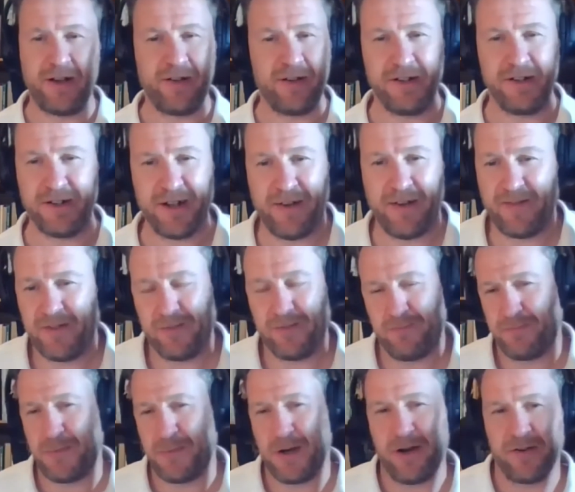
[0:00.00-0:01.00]
in another
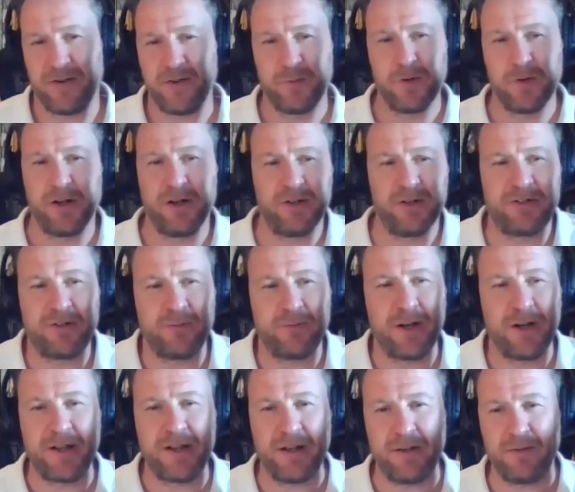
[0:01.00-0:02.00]
part of the world to
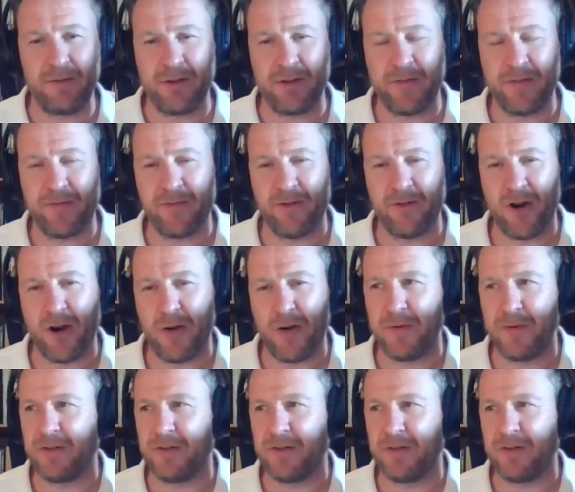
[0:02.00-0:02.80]
where they're from,